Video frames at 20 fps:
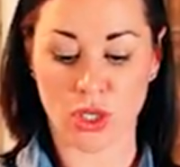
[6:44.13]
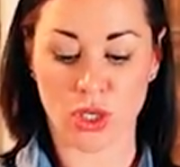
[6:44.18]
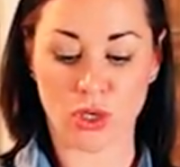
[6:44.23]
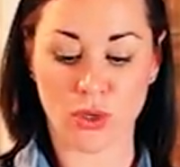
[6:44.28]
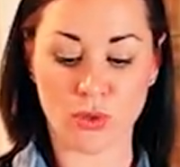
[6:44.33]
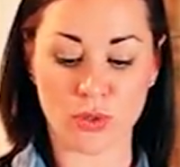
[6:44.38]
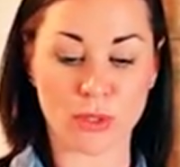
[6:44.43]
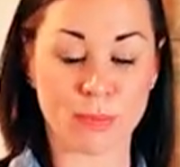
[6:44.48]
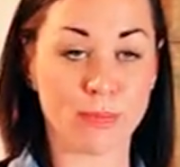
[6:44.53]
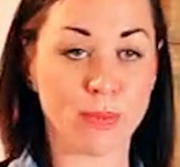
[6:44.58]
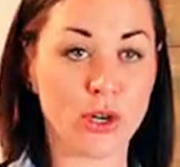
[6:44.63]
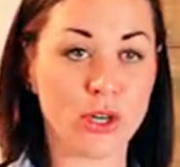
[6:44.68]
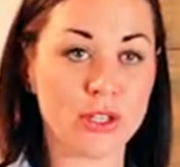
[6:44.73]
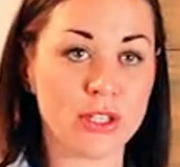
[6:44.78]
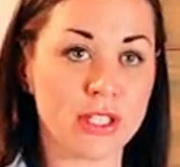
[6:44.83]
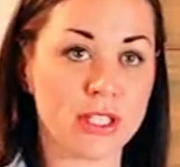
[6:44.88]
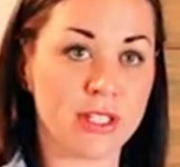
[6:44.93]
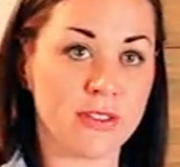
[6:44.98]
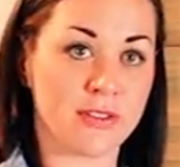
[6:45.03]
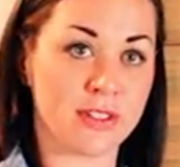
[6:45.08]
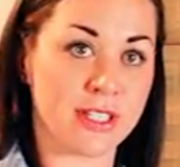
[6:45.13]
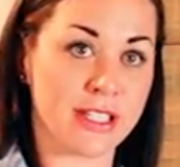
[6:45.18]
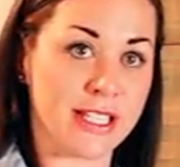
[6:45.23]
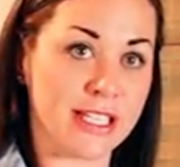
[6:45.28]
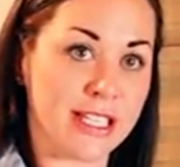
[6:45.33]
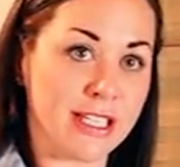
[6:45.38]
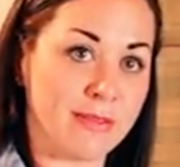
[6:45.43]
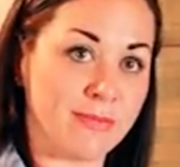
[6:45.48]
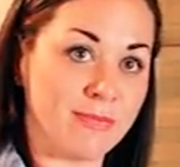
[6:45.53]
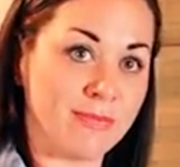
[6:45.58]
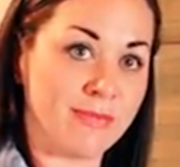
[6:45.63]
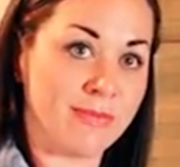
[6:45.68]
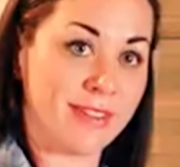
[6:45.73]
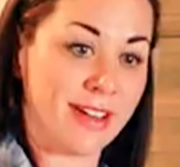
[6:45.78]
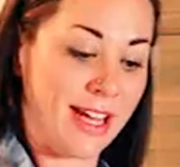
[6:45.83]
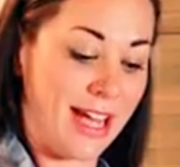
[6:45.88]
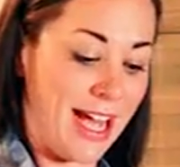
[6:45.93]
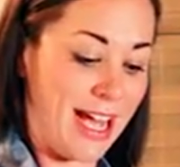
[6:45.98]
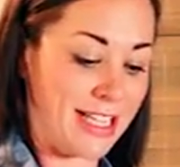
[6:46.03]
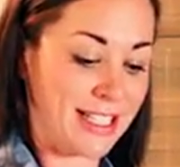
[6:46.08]
Use bursts of steam
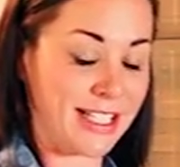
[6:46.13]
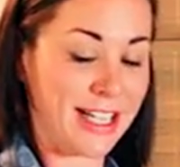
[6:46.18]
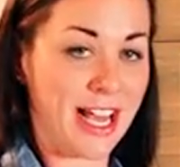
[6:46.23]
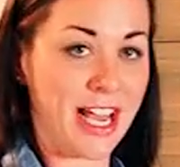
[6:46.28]
as